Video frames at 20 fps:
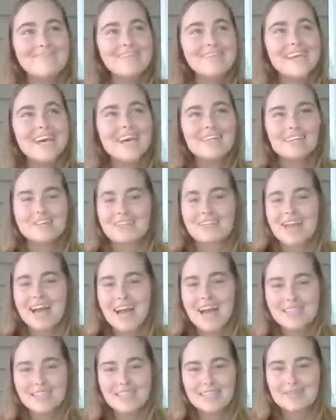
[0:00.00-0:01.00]
just
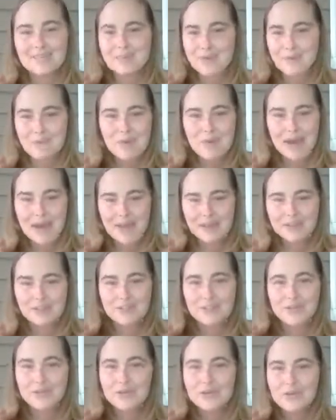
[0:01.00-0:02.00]
acting from
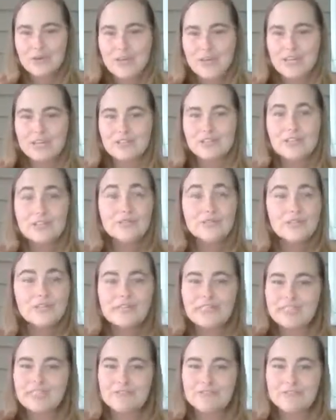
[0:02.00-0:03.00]
patterns we don't actually
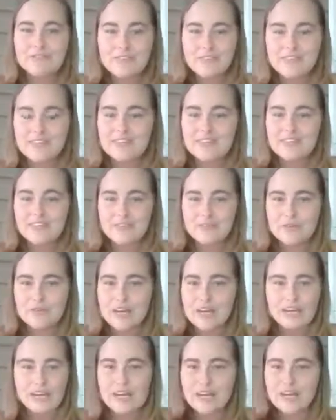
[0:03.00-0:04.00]
really feel. We're
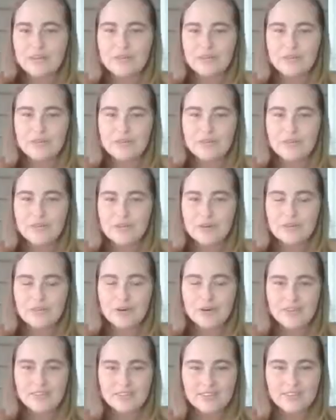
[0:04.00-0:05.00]
not actually really
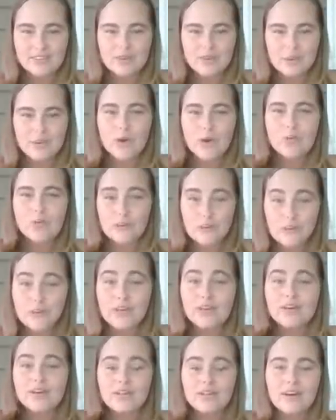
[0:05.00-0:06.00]
present for what we're
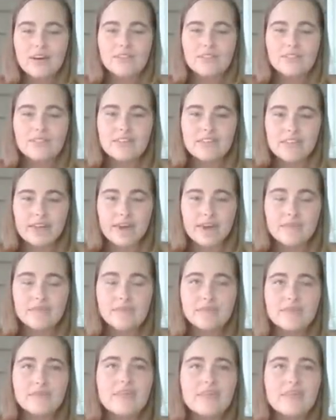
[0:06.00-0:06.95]
doing a lot of the time.